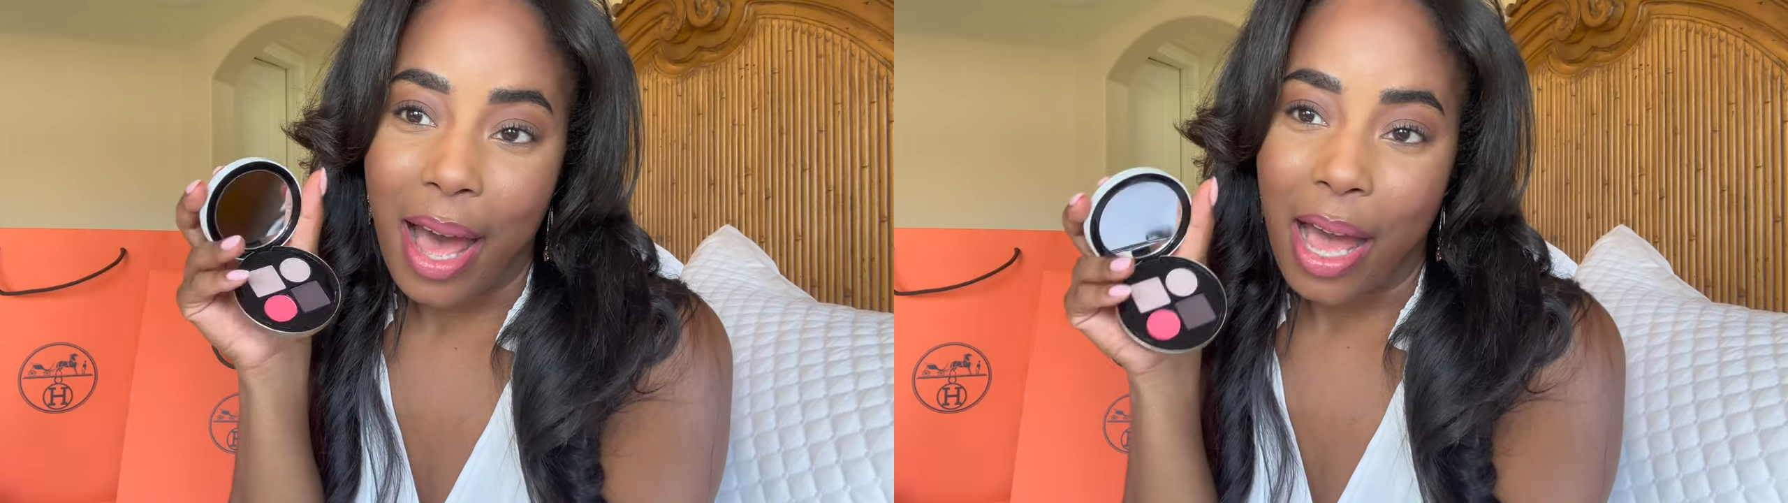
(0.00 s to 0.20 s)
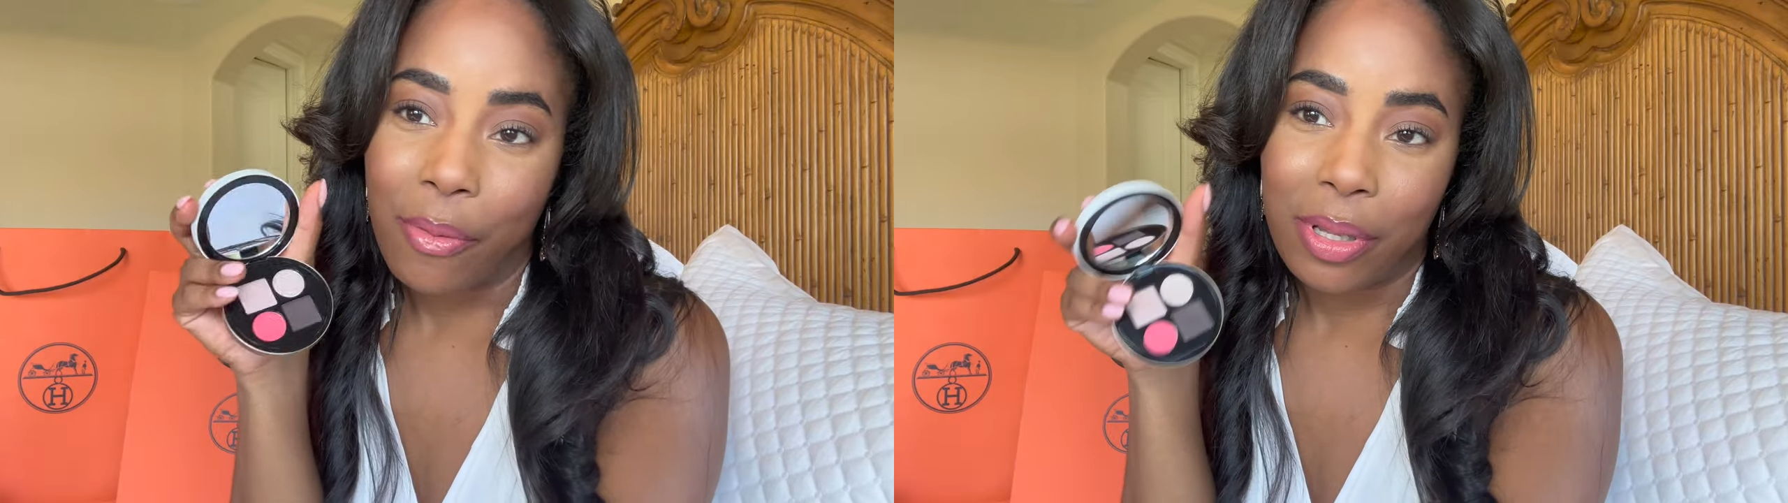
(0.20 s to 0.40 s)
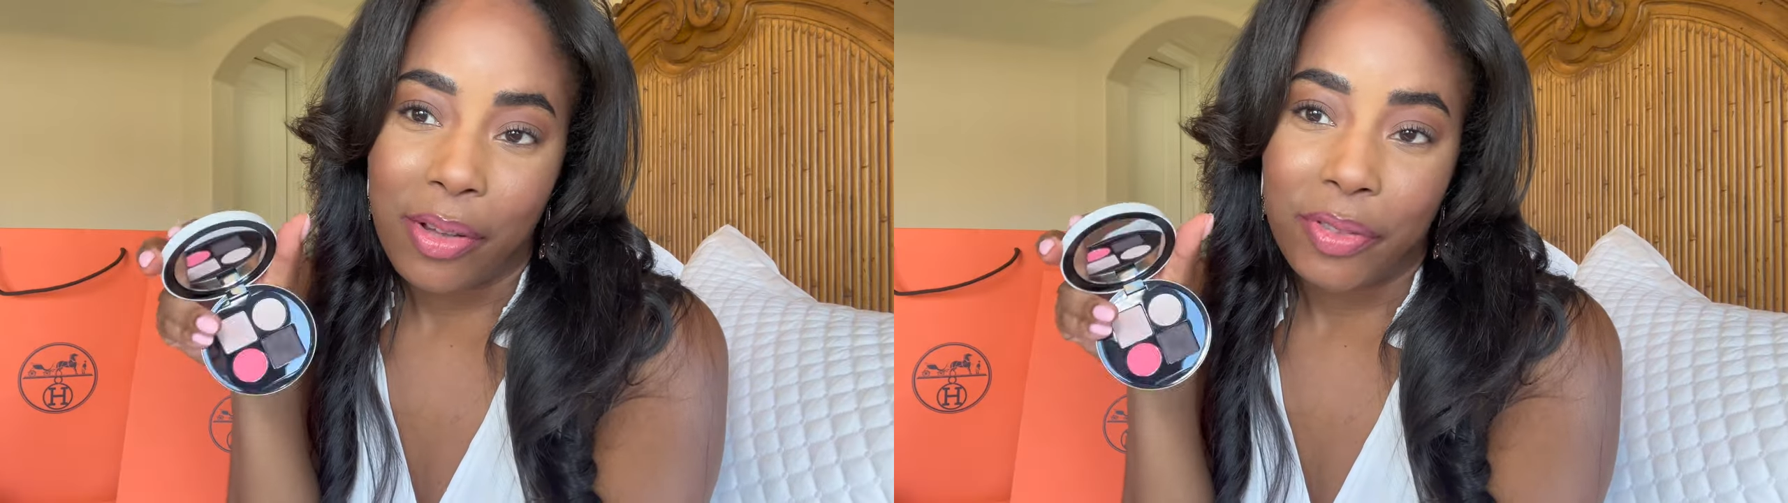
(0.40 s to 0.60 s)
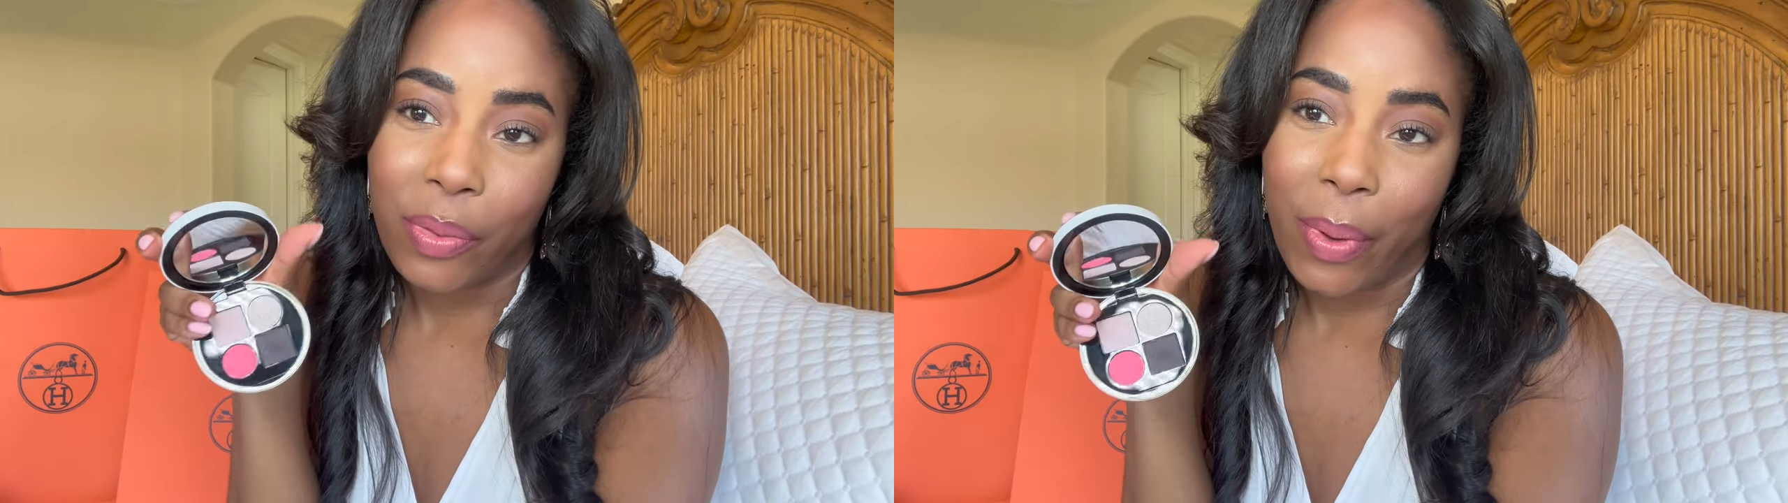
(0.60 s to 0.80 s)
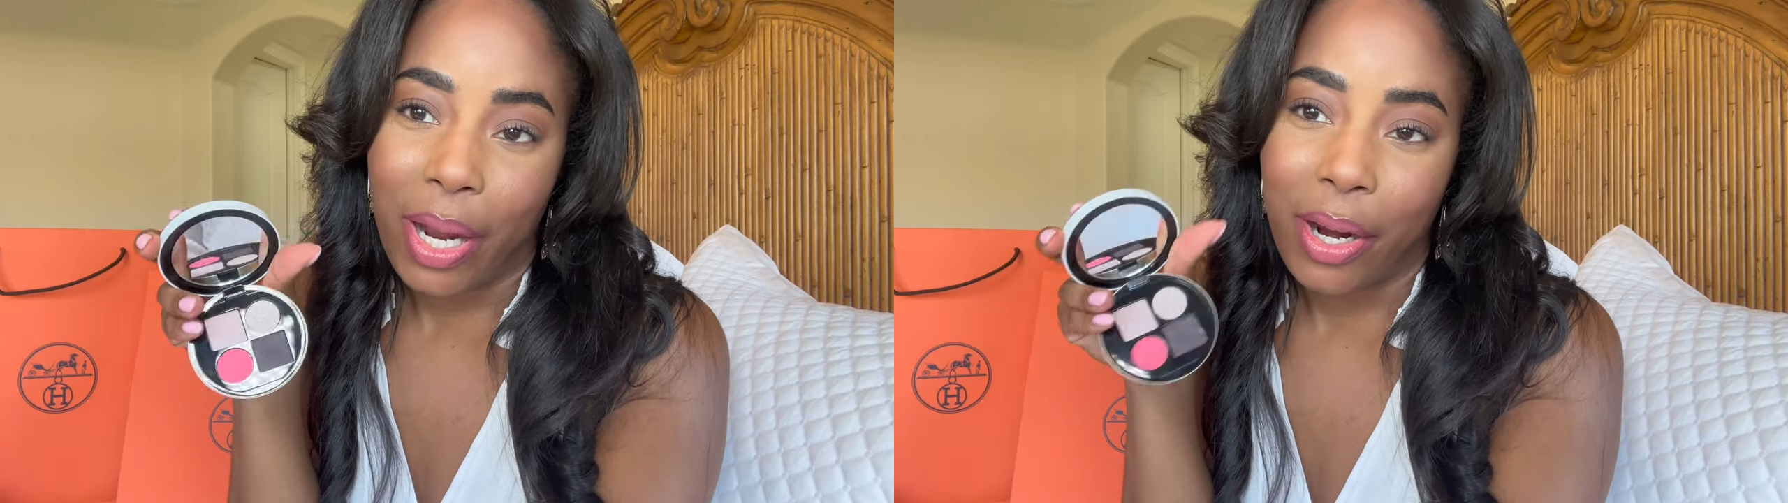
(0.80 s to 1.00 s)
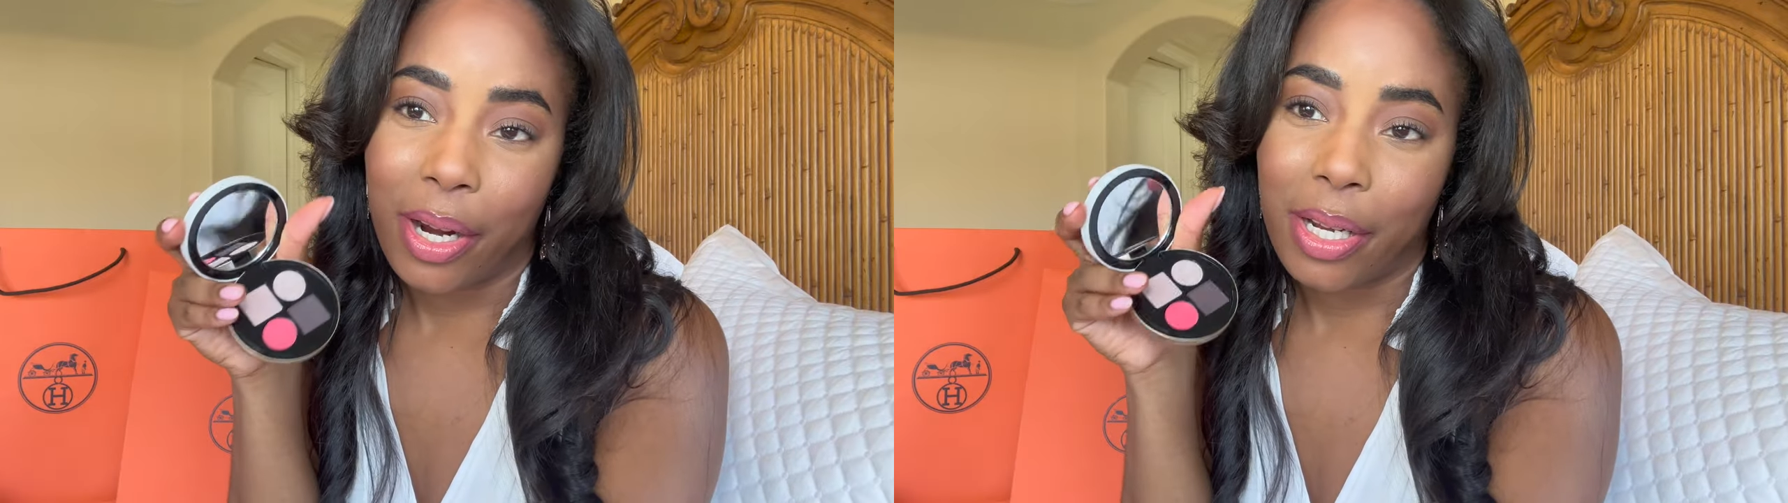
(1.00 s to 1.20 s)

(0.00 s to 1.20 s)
I would love to wear